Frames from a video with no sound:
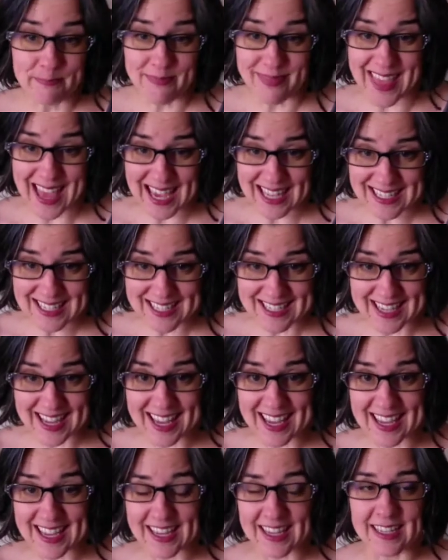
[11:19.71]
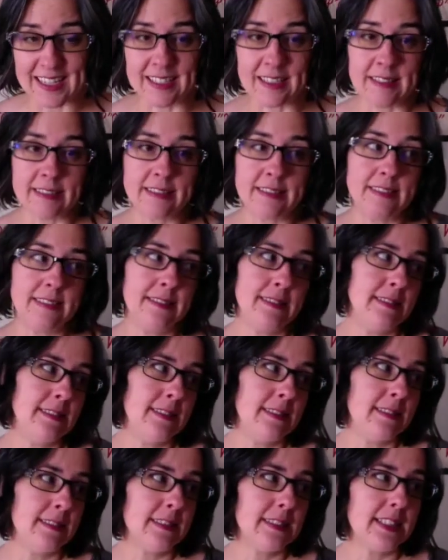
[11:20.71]
That said,
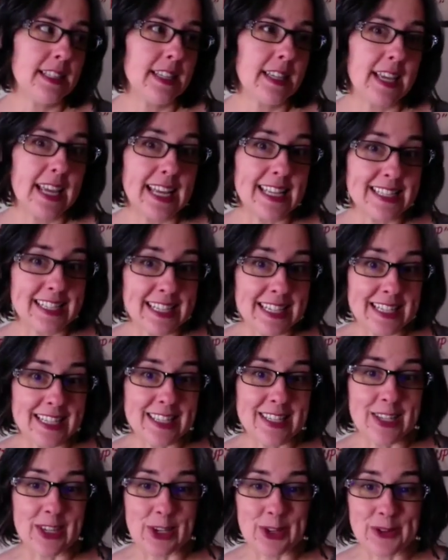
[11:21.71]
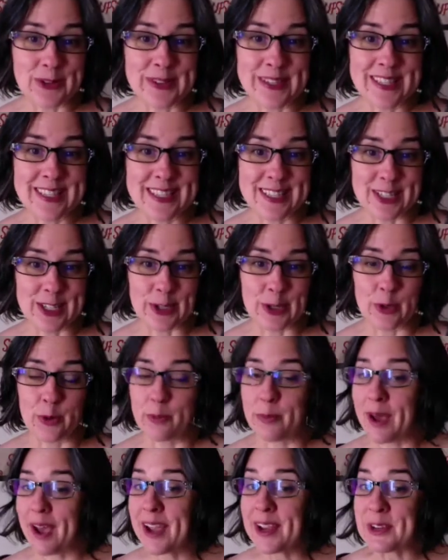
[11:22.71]
it's an excuse to
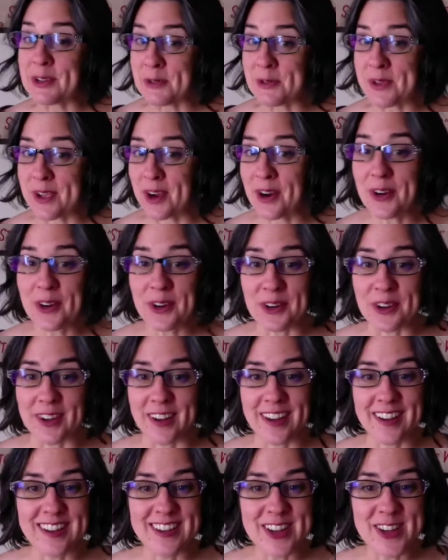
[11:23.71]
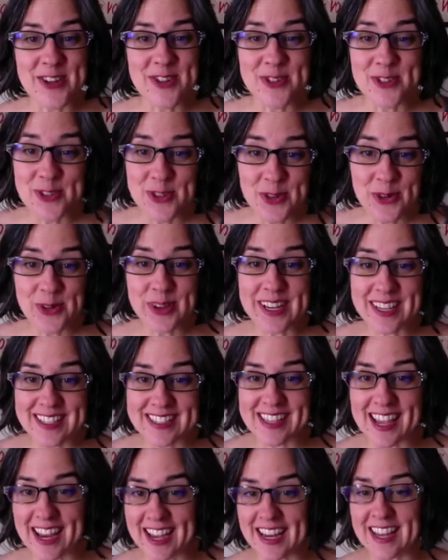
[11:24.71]
buy new yarn and knit new and
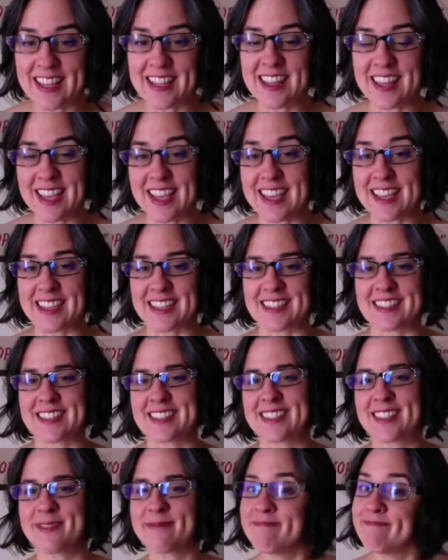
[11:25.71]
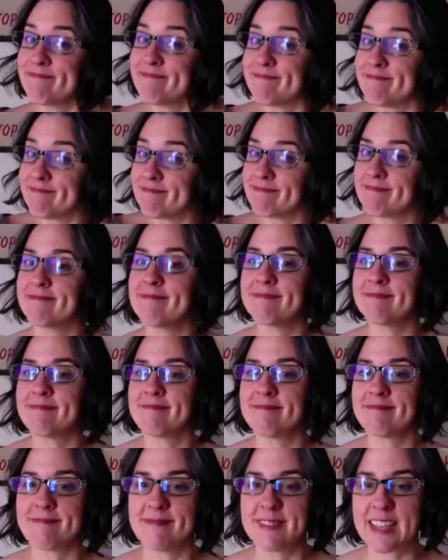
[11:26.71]
exciting things.
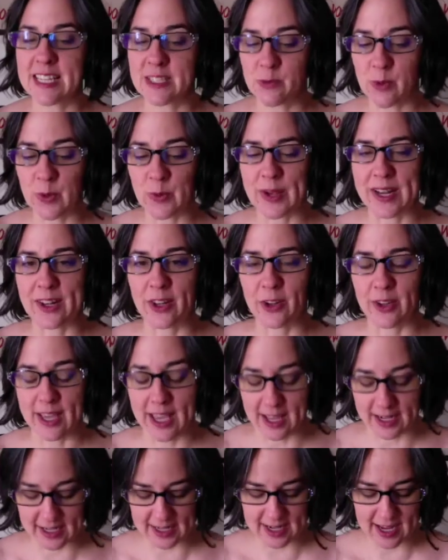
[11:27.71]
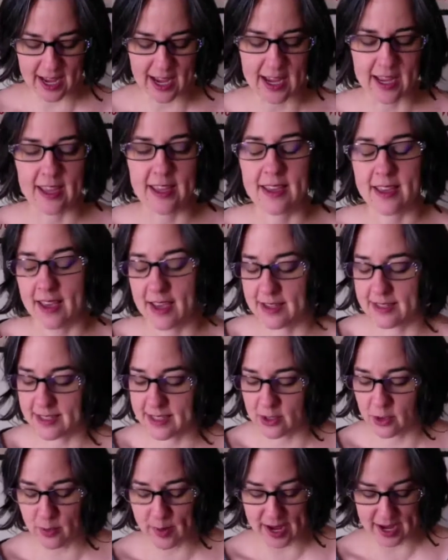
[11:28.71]
That's one way to look at it. Hi, I
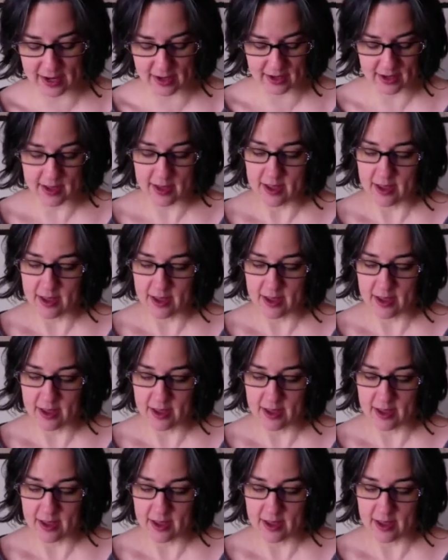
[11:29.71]
see you're back.